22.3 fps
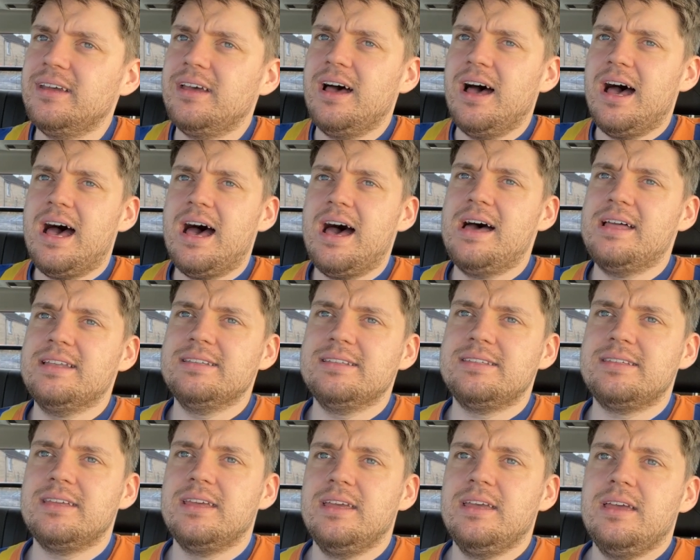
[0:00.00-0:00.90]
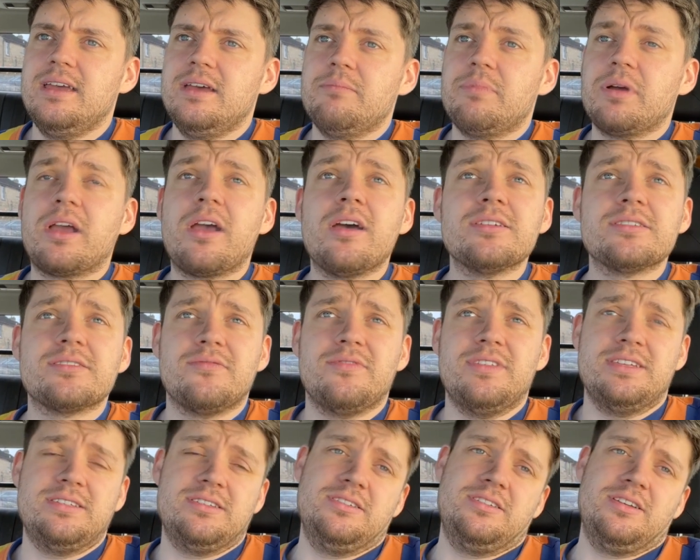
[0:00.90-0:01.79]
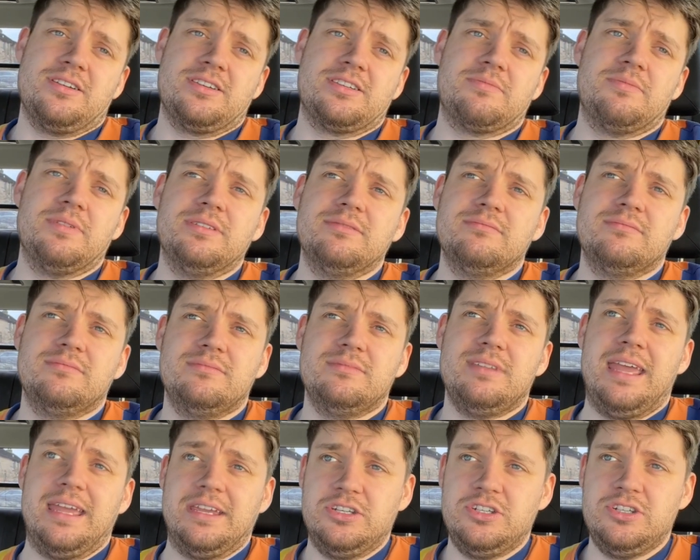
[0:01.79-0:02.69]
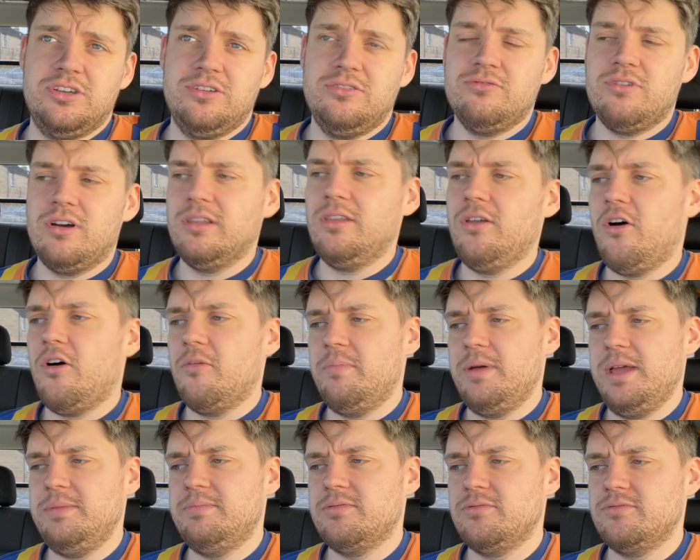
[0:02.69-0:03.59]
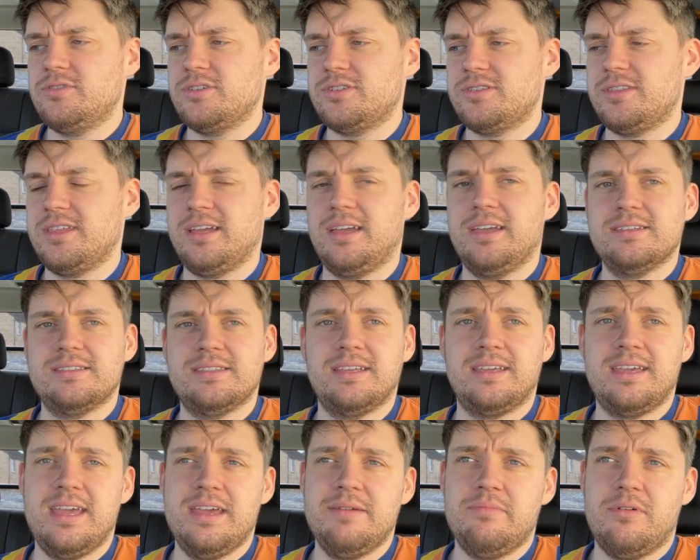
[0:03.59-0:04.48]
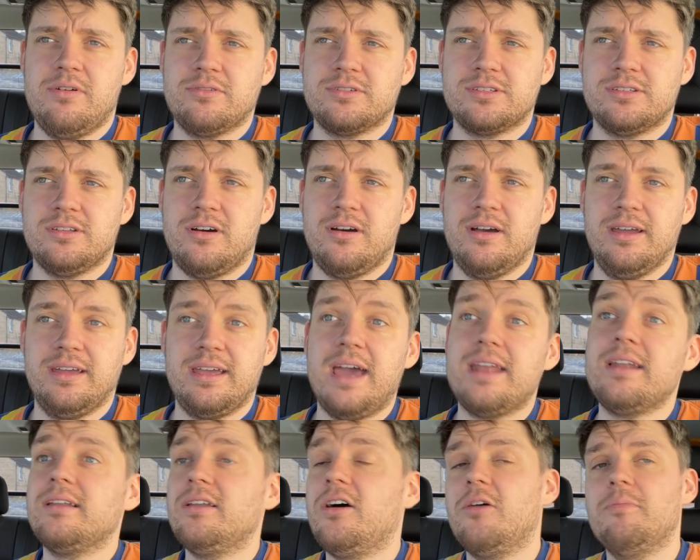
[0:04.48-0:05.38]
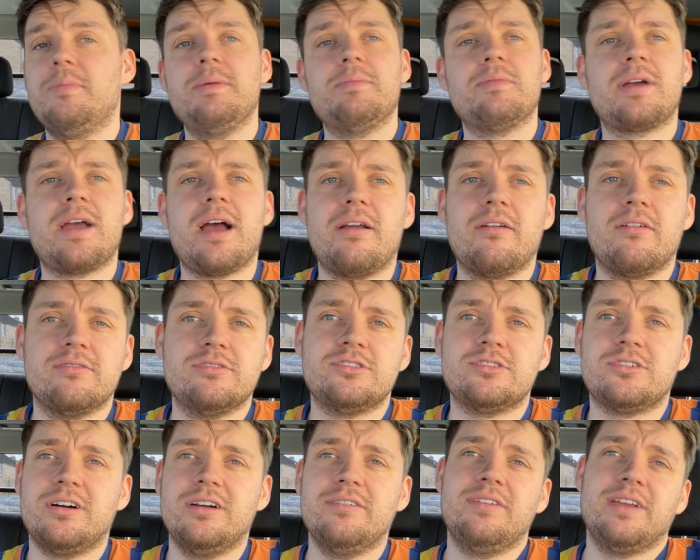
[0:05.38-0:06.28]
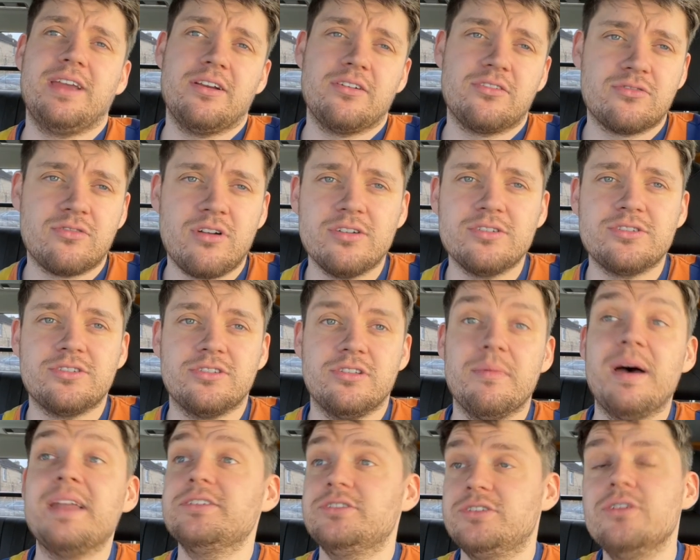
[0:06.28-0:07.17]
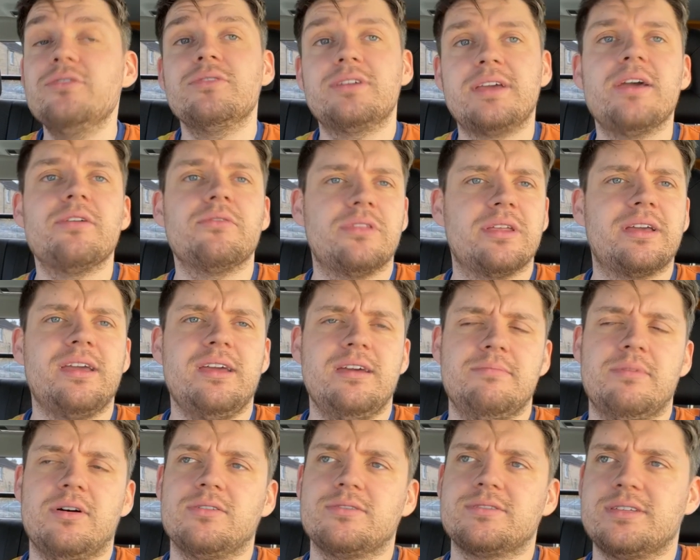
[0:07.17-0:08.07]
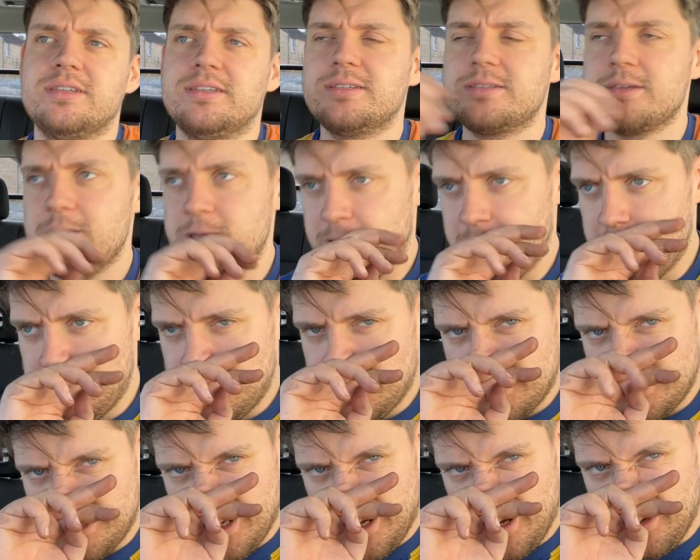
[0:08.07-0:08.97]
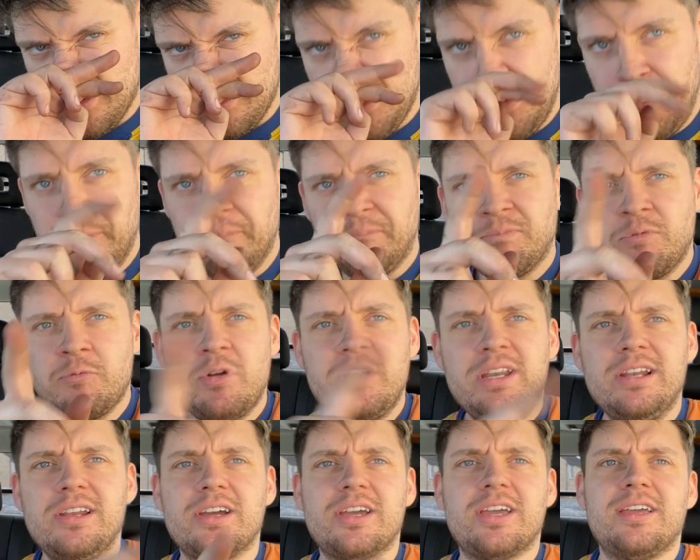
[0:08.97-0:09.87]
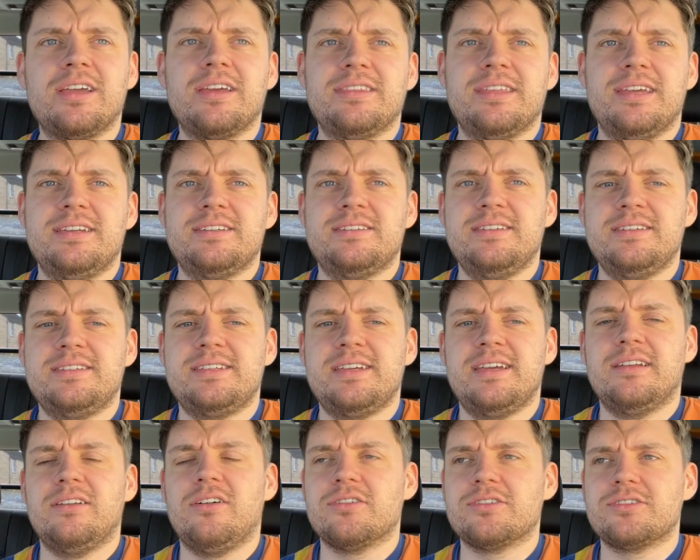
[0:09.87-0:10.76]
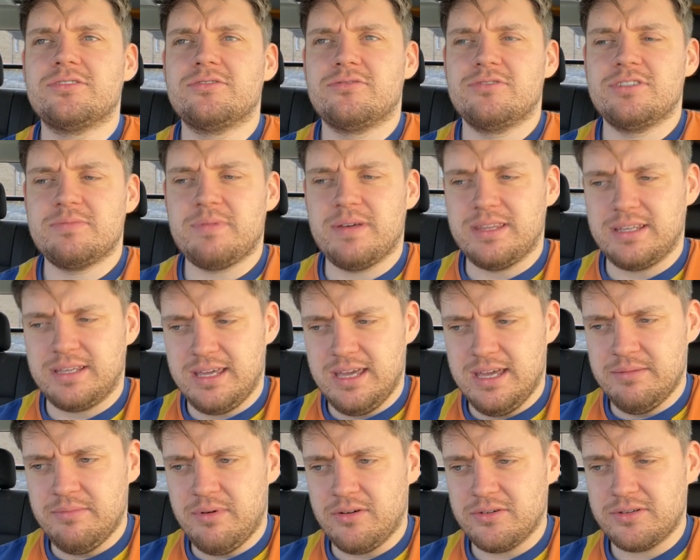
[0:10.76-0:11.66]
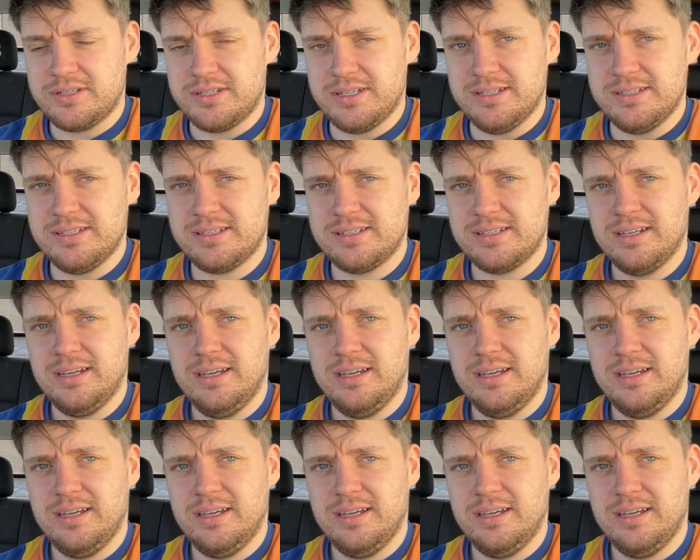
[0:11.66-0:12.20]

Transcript: And because of this adjustment issue, a lot of people just think it's the gearbox dying, and a lot of people carry on driving and crunch them and do kill the gearboxes. So when you're looking at these and you see a lot of stories about the gearboxes,